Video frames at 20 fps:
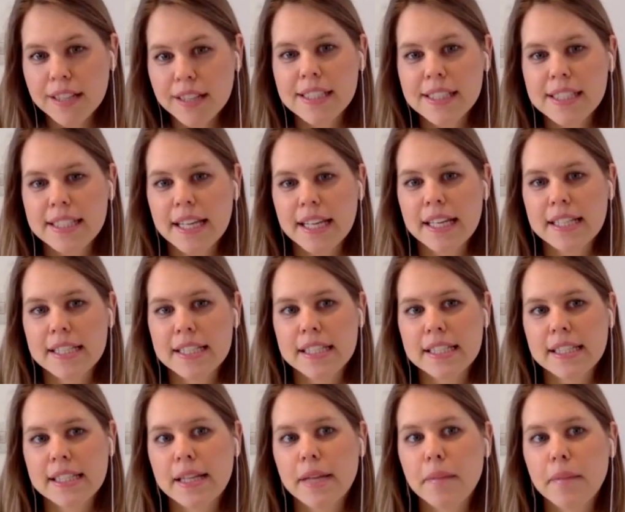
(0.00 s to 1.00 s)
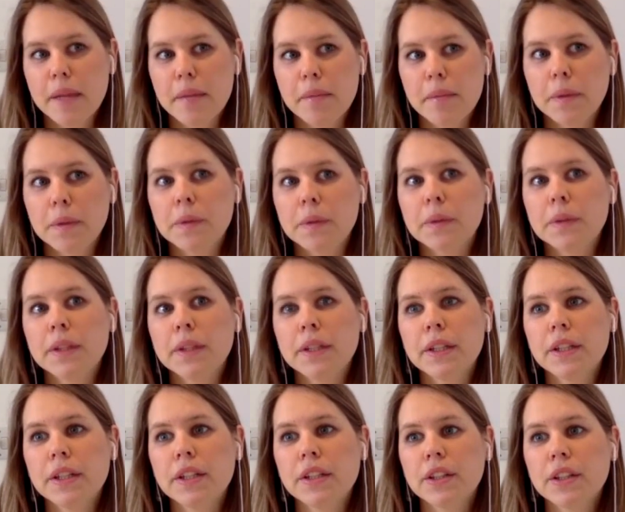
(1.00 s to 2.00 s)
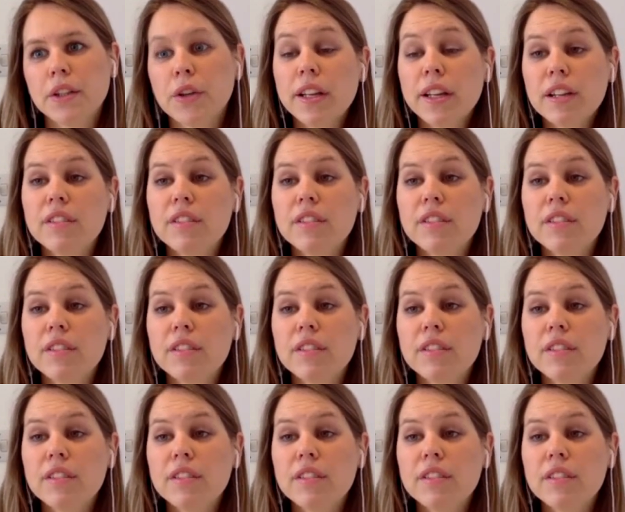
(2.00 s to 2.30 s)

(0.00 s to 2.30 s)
understanding that people, you know,